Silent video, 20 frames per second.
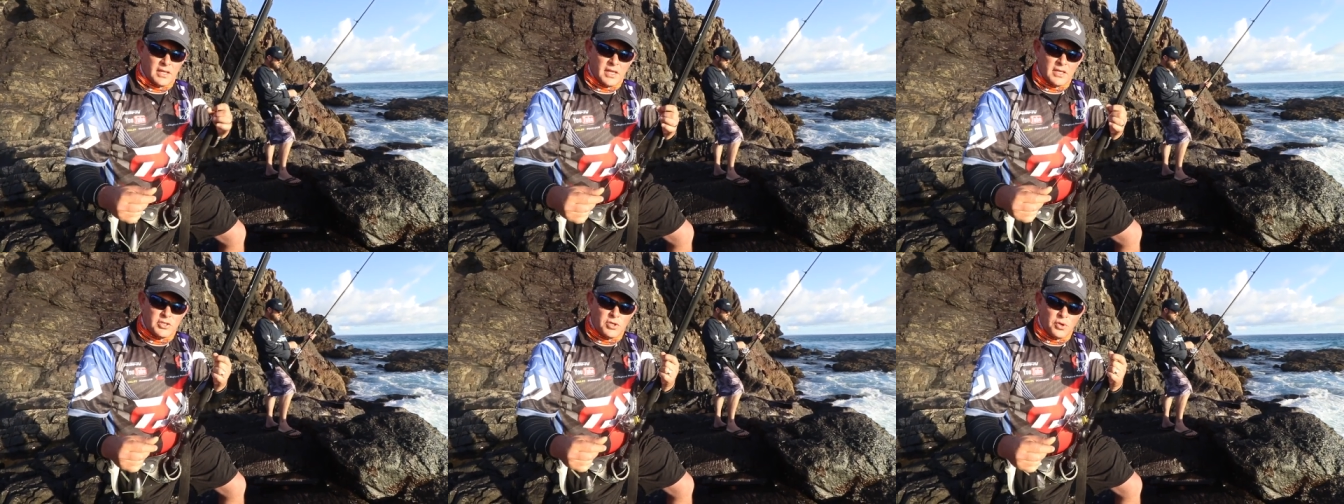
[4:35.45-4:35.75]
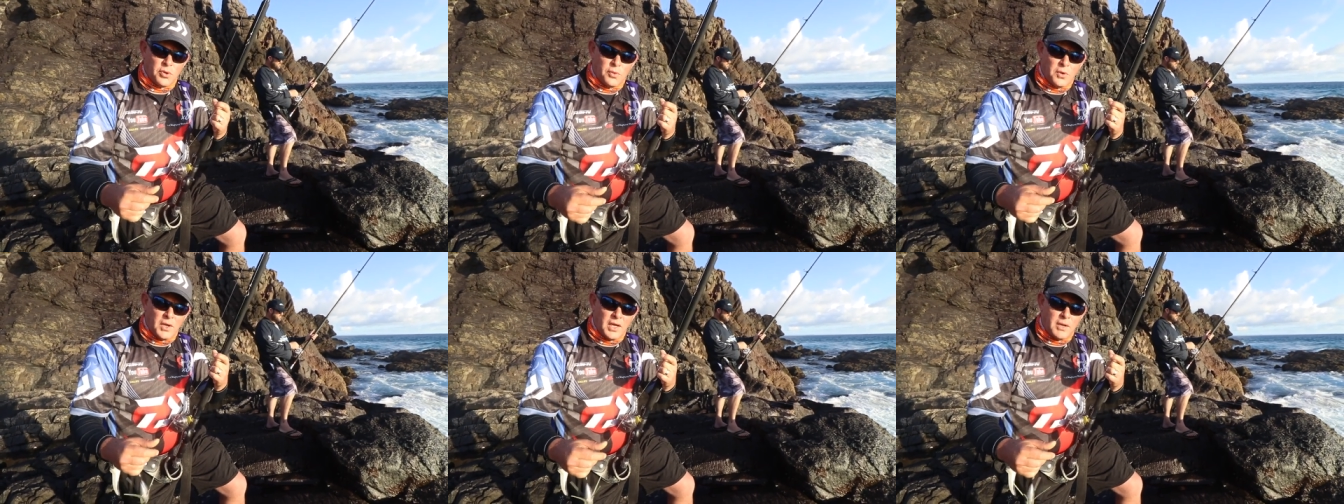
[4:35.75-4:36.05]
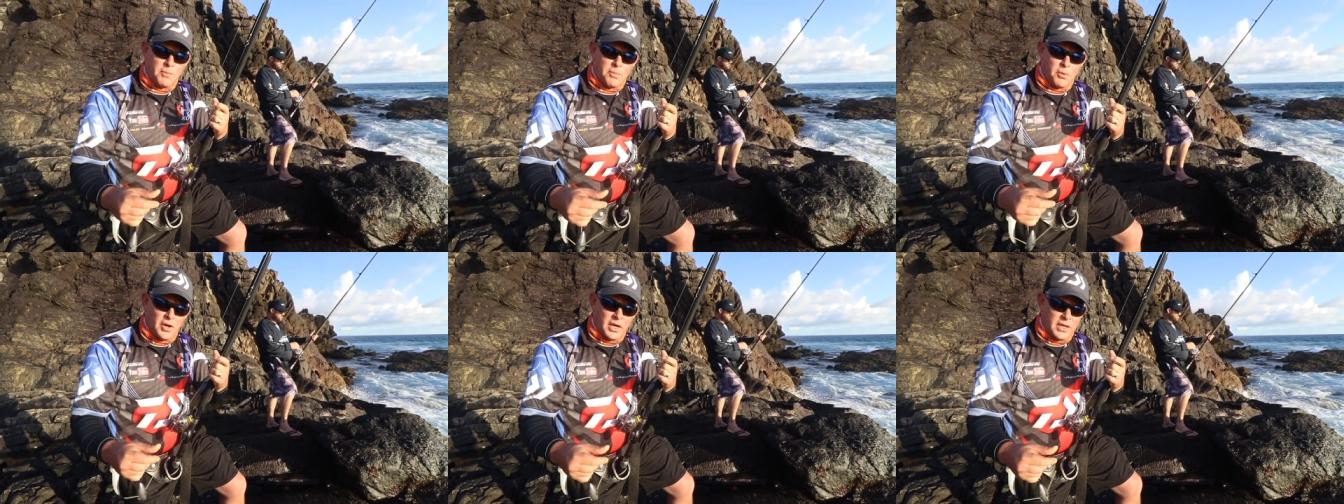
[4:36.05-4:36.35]
That's your
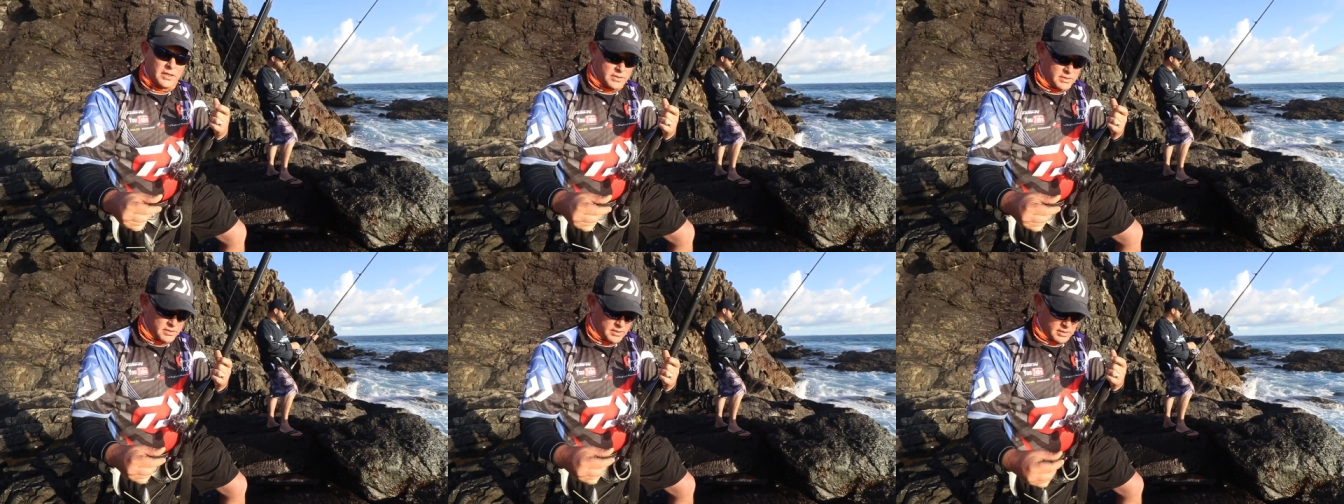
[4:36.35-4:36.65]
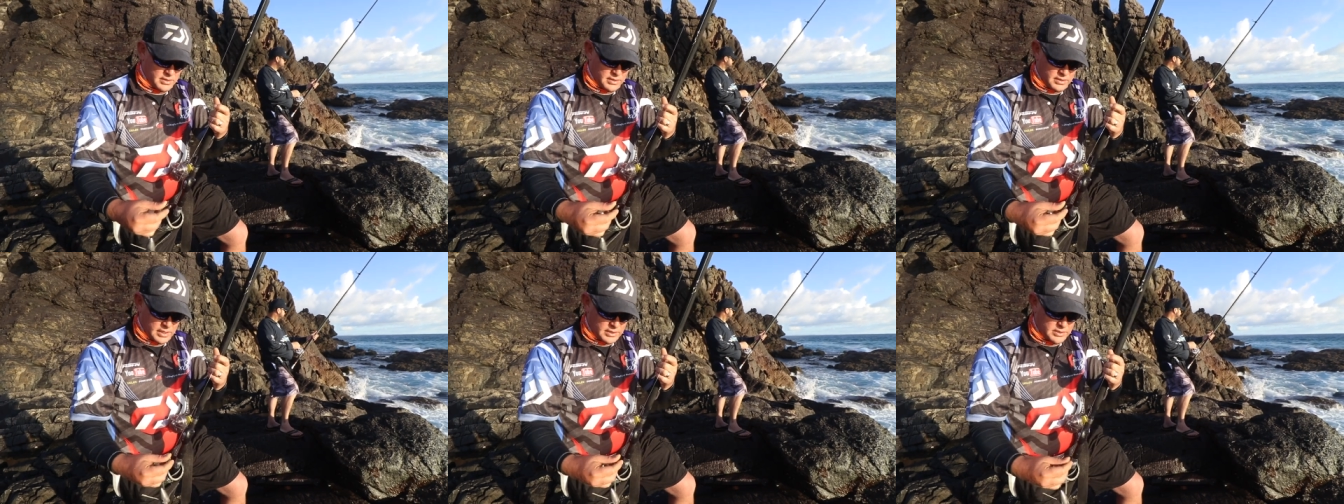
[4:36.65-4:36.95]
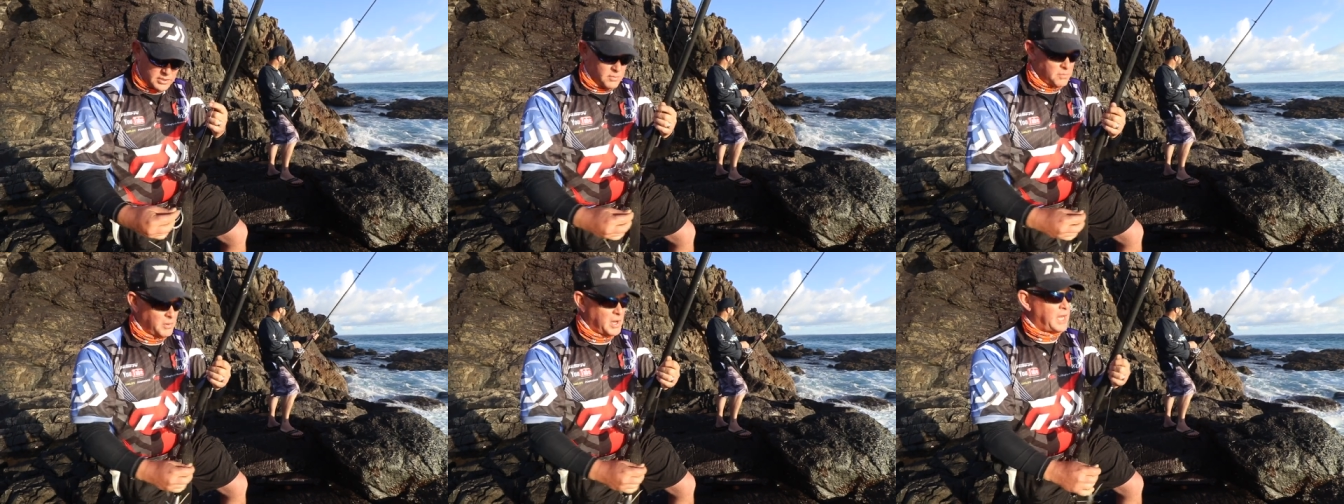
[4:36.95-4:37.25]
weak point
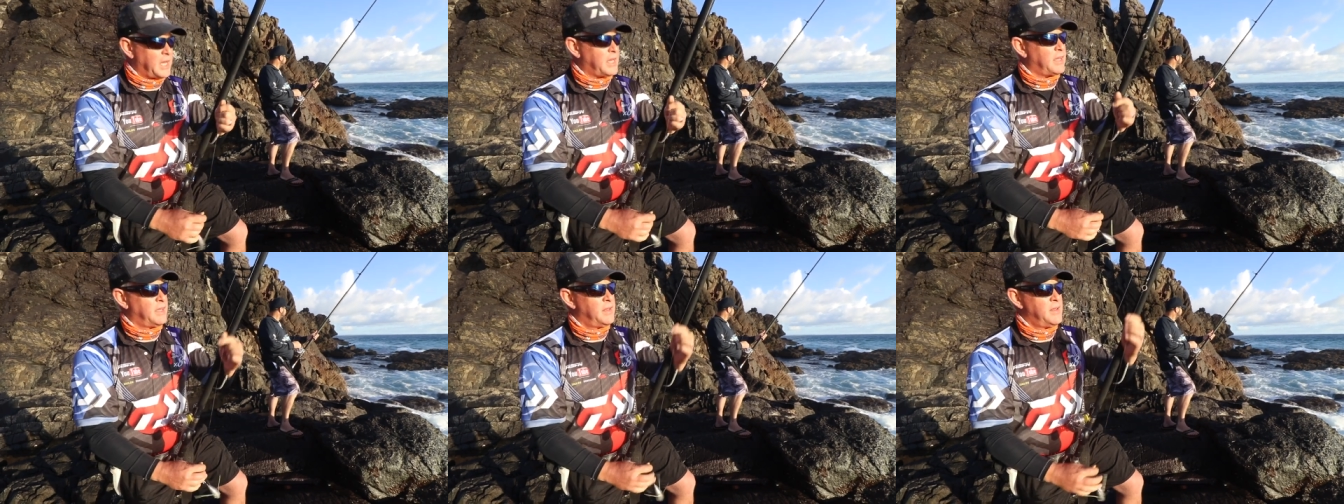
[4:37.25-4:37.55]
that you make.